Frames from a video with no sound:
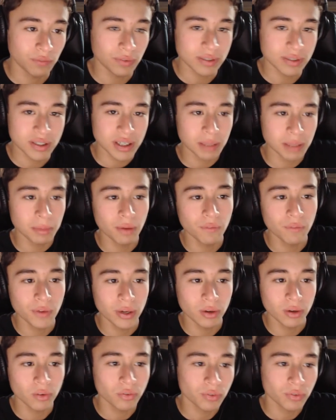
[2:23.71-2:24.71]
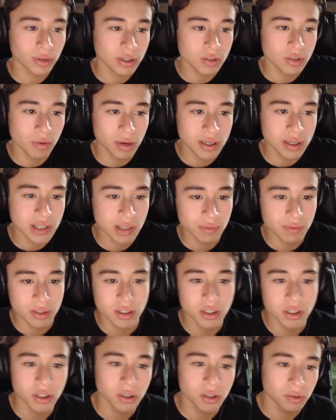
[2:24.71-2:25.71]
if you see my videos from like
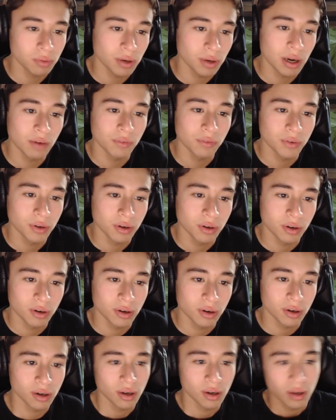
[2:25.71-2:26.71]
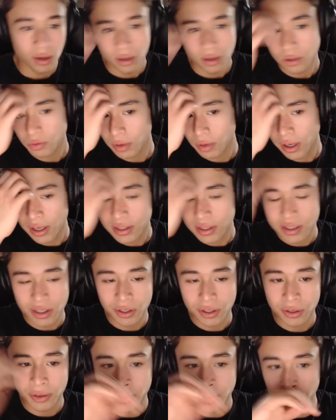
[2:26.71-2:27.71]
2017 or whatever, or
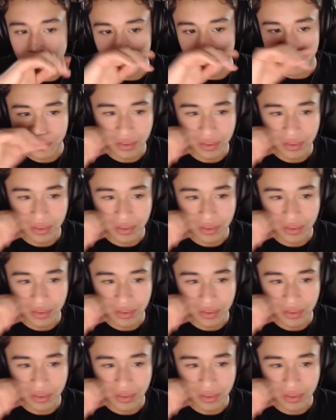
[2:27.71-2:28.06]
2018, you know,